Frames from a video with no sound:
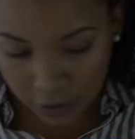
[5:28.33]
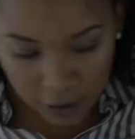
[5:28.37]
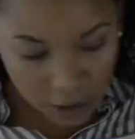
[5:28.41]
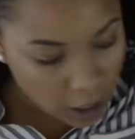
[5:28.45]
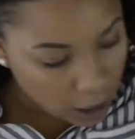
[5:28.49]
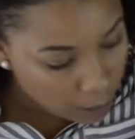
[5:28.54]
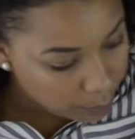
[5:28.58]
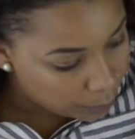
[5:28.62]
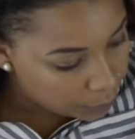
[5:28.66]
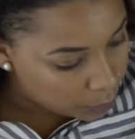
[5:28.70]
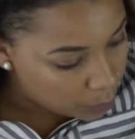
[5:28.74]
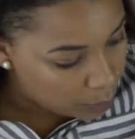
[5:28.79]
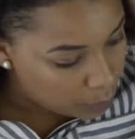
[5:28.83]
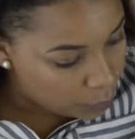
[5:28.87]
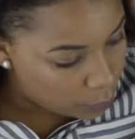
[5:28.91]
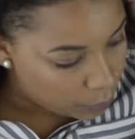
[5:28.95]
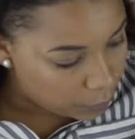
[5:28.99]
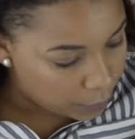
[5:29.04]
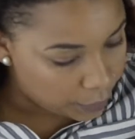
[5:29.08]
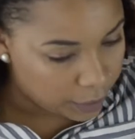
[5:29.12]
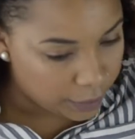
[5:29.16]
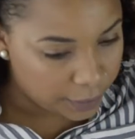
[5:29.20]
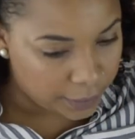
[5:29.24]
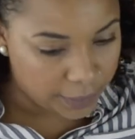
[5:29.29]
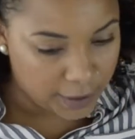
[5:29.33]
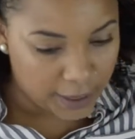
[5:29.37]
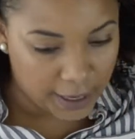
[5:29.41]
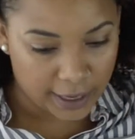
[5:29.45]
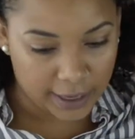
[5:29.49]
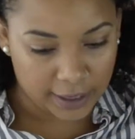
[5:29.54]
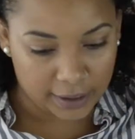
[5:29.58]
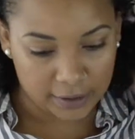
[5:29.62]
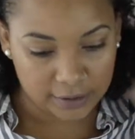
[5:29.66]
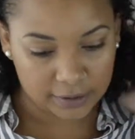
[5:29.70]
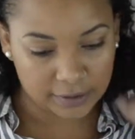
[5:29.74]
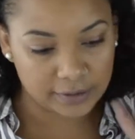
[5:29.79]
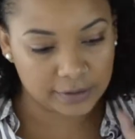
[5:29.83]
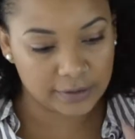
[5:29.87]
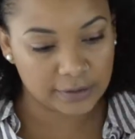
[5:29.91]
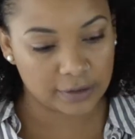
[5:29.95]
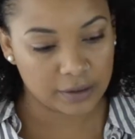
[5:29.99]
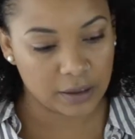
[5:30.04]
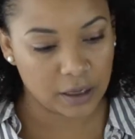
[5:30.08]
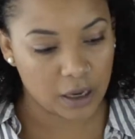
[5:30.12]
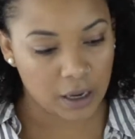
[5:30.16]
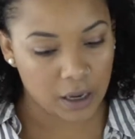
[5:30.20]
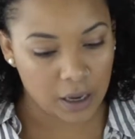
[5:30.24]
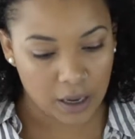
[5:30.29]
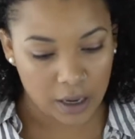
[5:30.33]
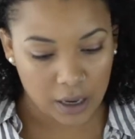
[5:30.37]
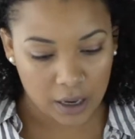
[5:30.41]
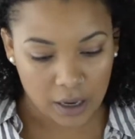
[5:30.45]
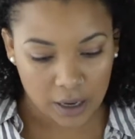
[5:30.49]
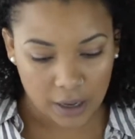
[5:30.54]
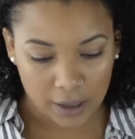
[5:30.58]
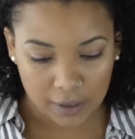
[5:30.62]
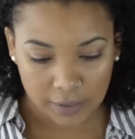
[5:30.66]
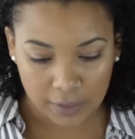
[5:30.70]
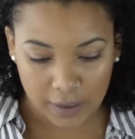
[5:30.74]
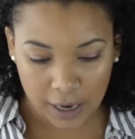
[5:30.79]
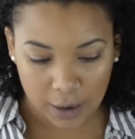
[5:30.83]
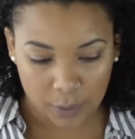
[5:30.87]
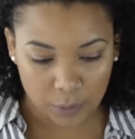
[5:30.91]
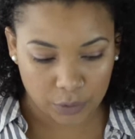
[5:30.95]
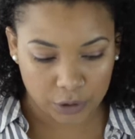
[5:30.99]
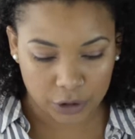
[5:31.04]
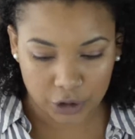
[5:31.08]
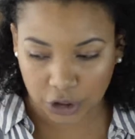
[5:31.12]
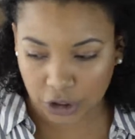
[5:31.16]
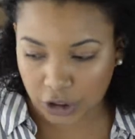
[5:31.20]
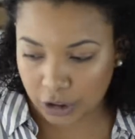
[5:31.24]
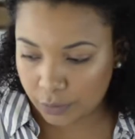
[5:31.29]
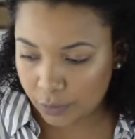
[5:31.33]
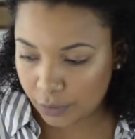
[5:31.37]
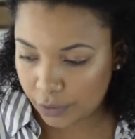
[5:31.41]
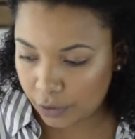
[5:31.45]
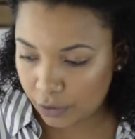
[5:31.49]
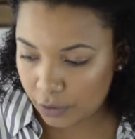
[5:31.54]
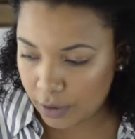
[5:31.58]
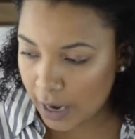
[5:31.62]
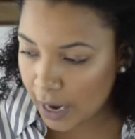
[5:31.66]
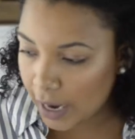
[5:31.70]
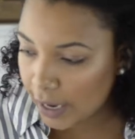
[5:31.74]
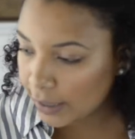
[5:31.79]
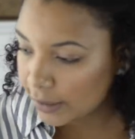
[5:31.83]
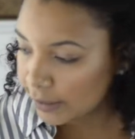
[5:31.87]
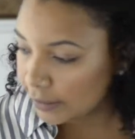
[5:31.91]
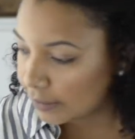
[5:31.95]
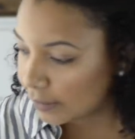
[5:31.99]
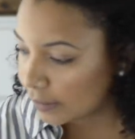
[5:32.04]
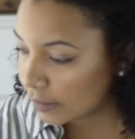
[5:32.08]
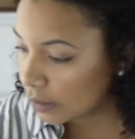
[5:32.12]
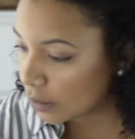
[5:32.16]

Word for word: a couple more things that I want to share with you guys.